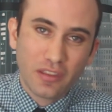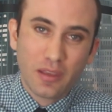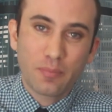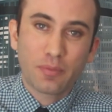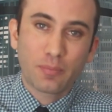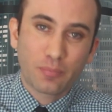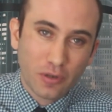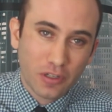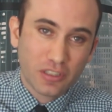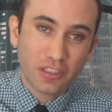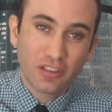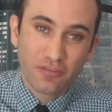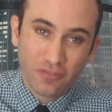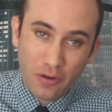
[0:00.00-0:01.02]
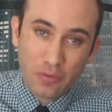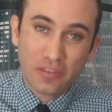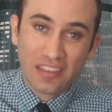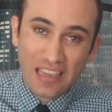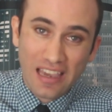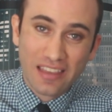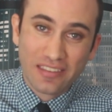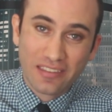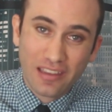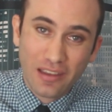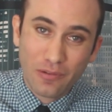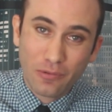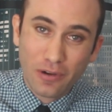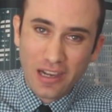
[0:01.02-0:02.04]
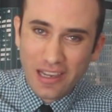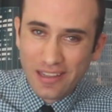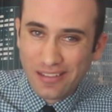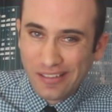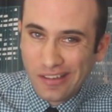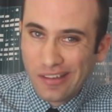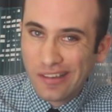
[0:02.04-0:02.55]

to the proportion of votes cast statewide,